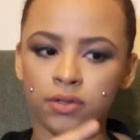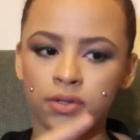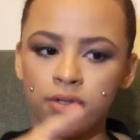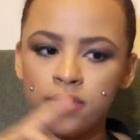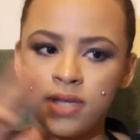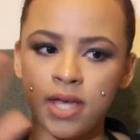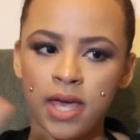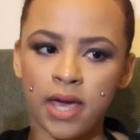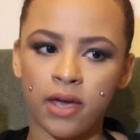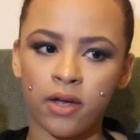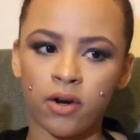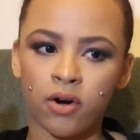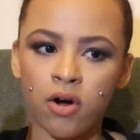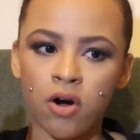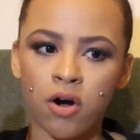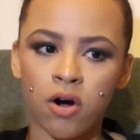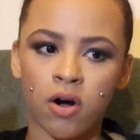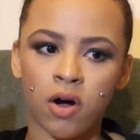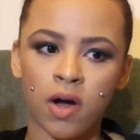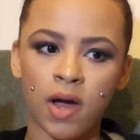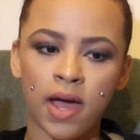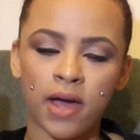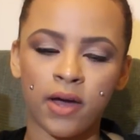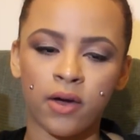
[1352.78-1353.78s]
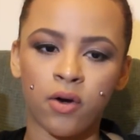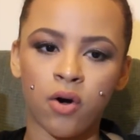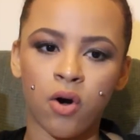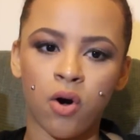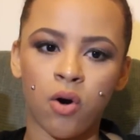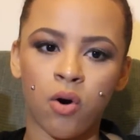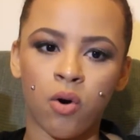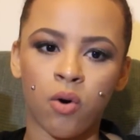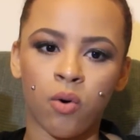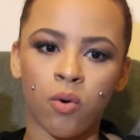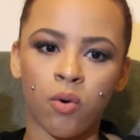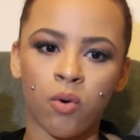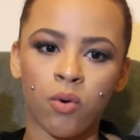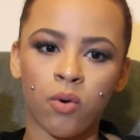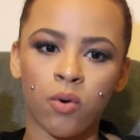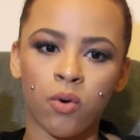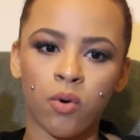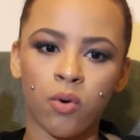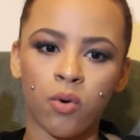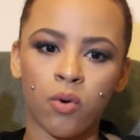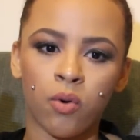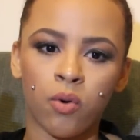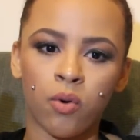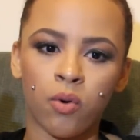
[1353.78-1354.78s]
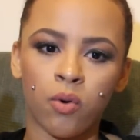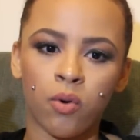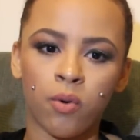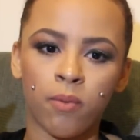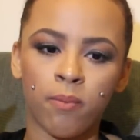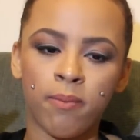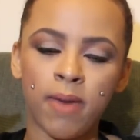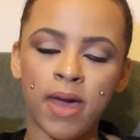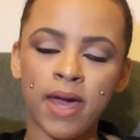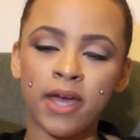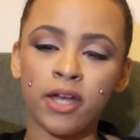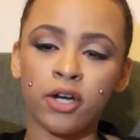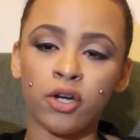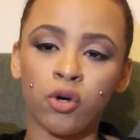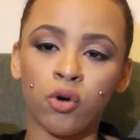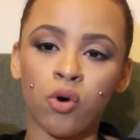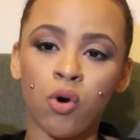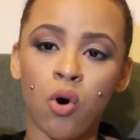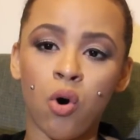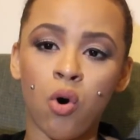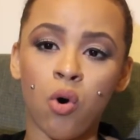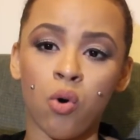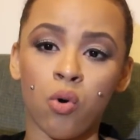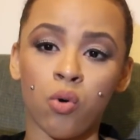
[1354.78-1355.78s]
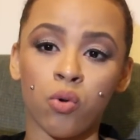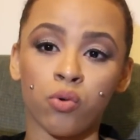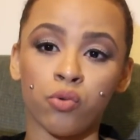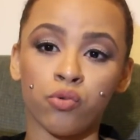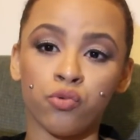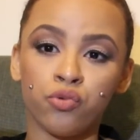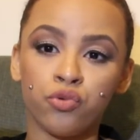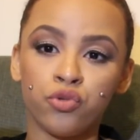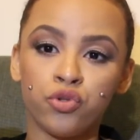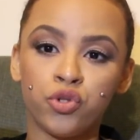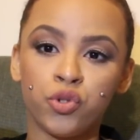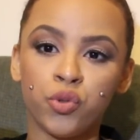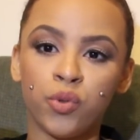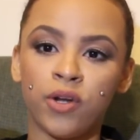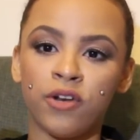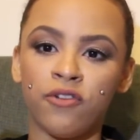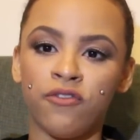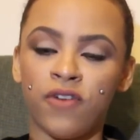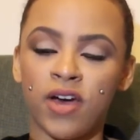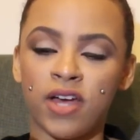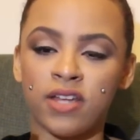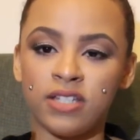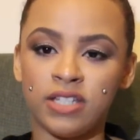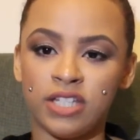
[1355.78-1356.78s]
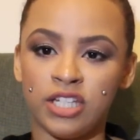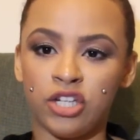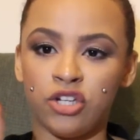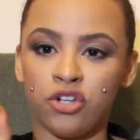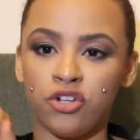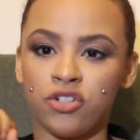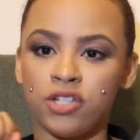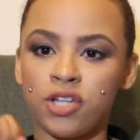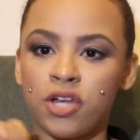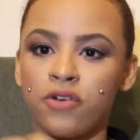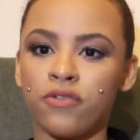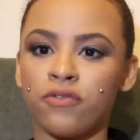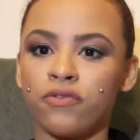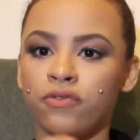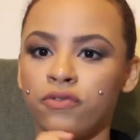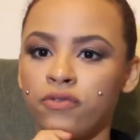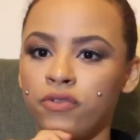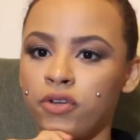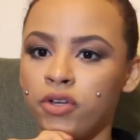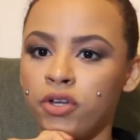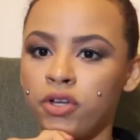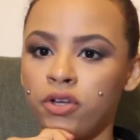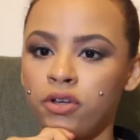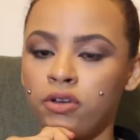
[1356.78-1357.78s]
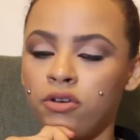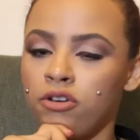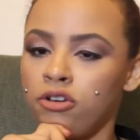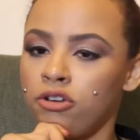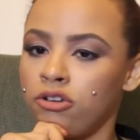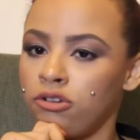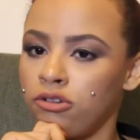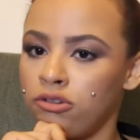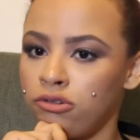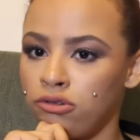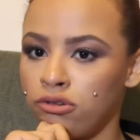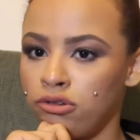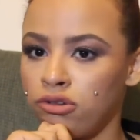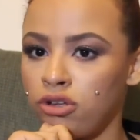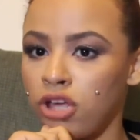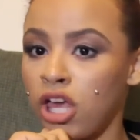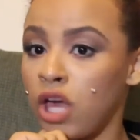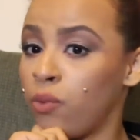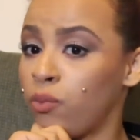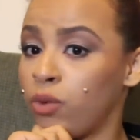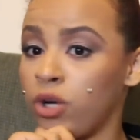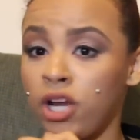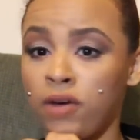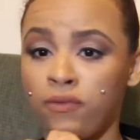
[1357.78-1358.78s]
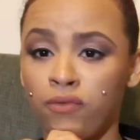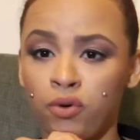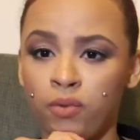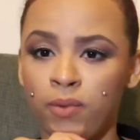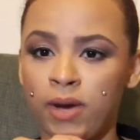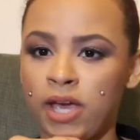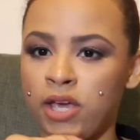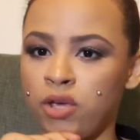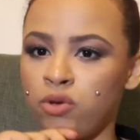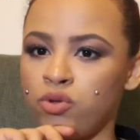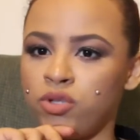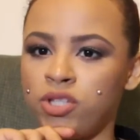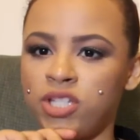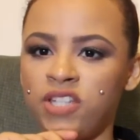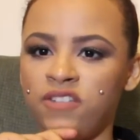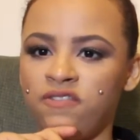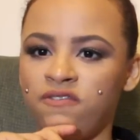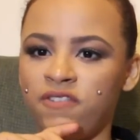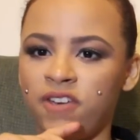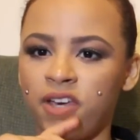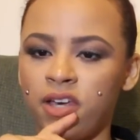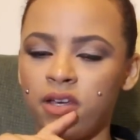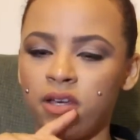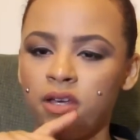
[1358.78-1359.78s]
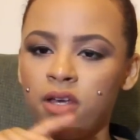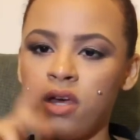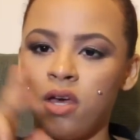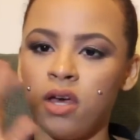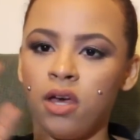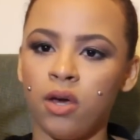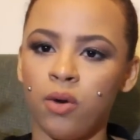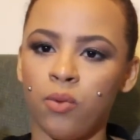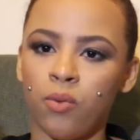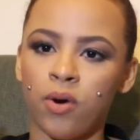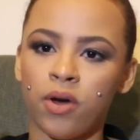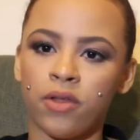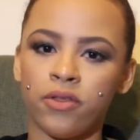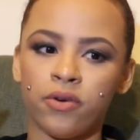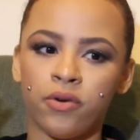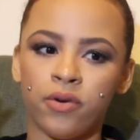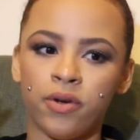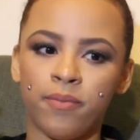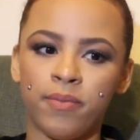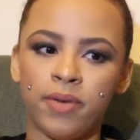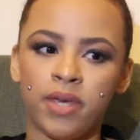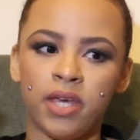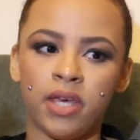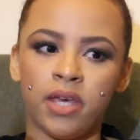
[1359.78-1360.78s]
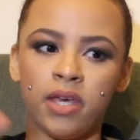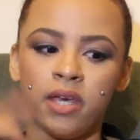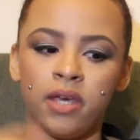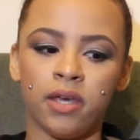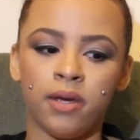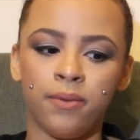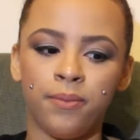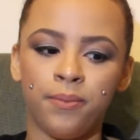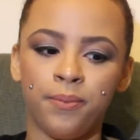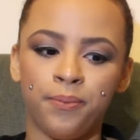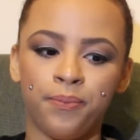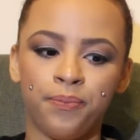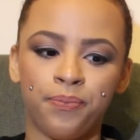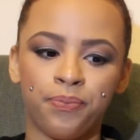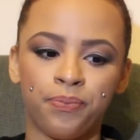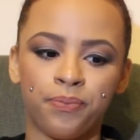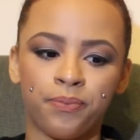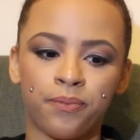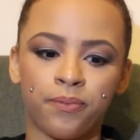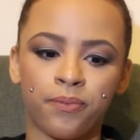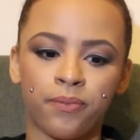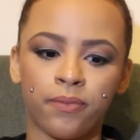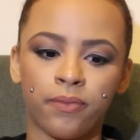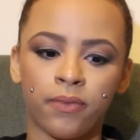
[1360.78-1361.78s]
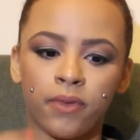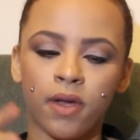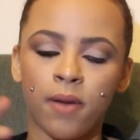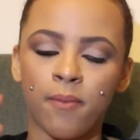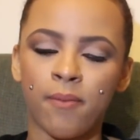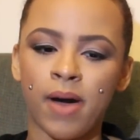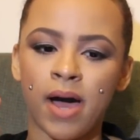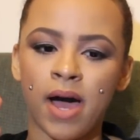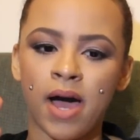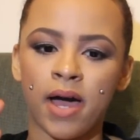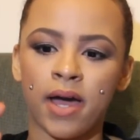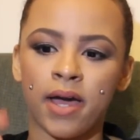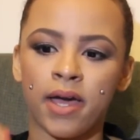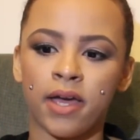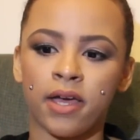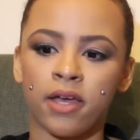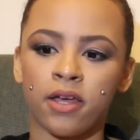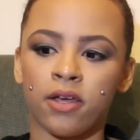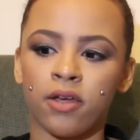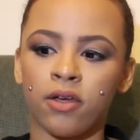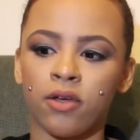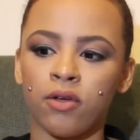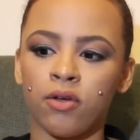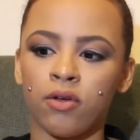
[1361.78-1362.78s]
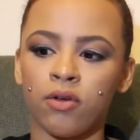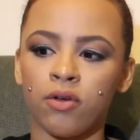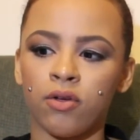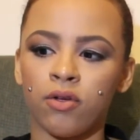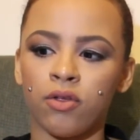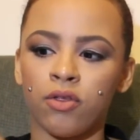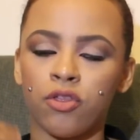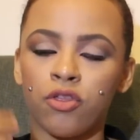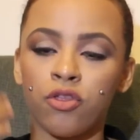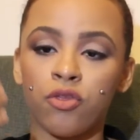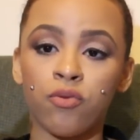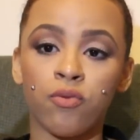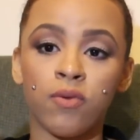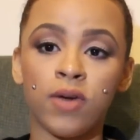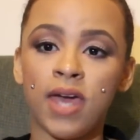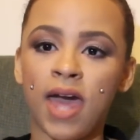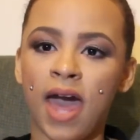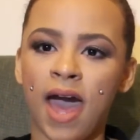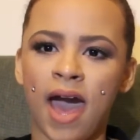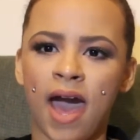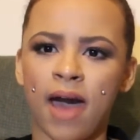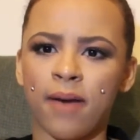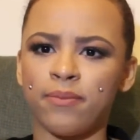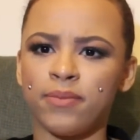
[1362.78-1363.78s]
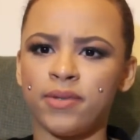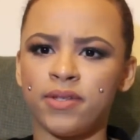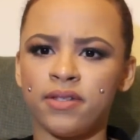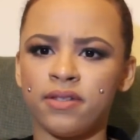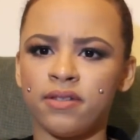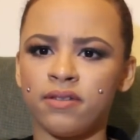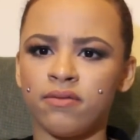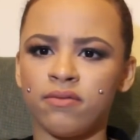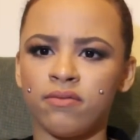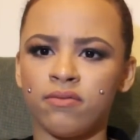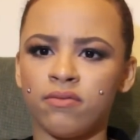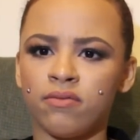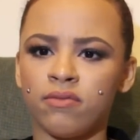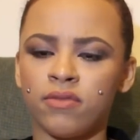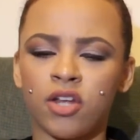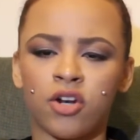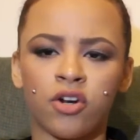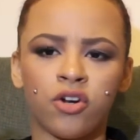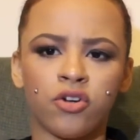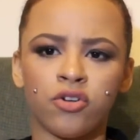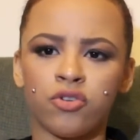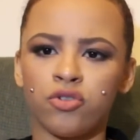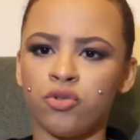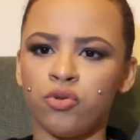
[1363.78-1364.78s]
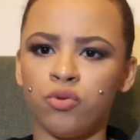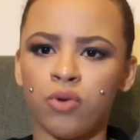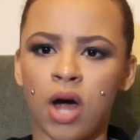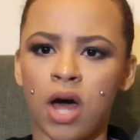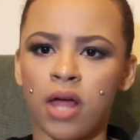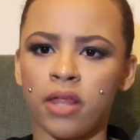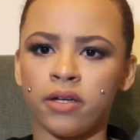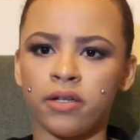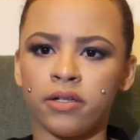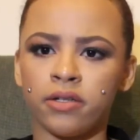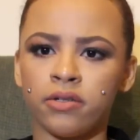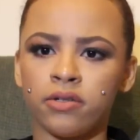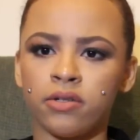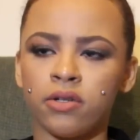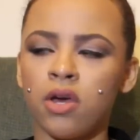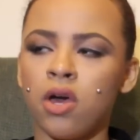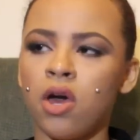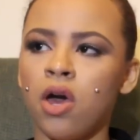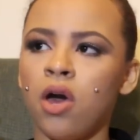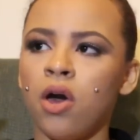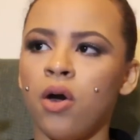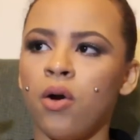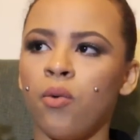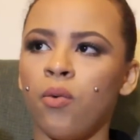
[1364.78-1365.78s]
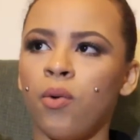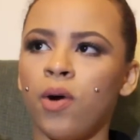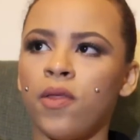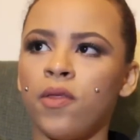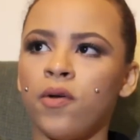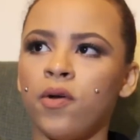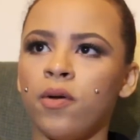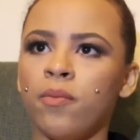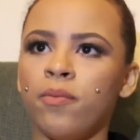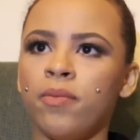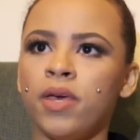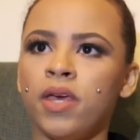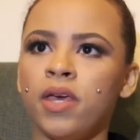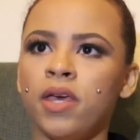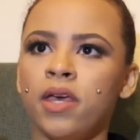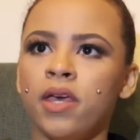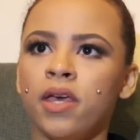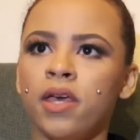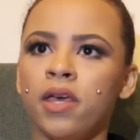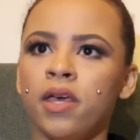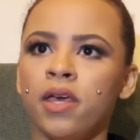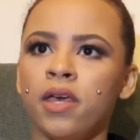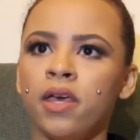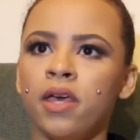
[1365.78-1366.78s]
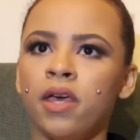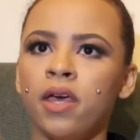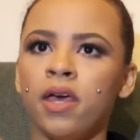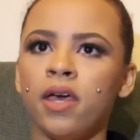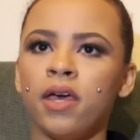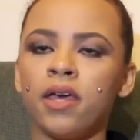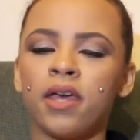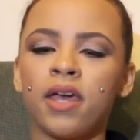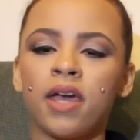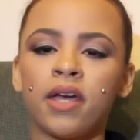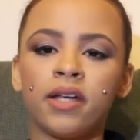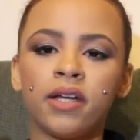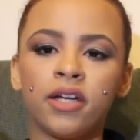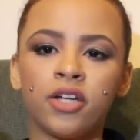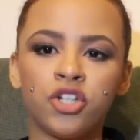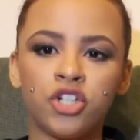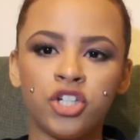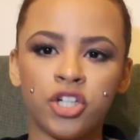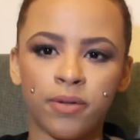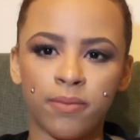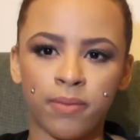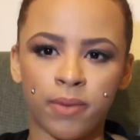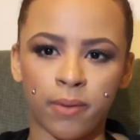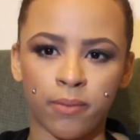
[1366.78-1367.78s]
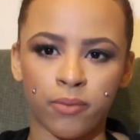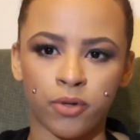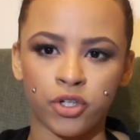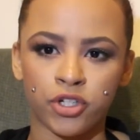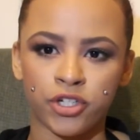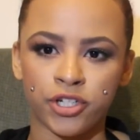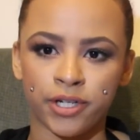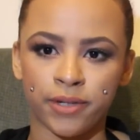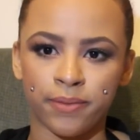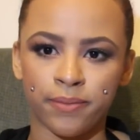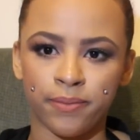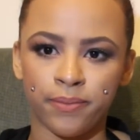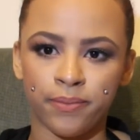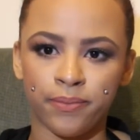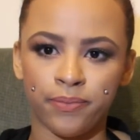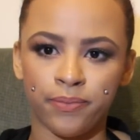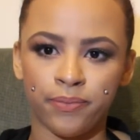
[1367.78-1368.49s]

take it all and go make it a goal to invest in yourself in whatever way you see fit. Whether it be buying 3 apps that are $2, whether it be getting a gym membership,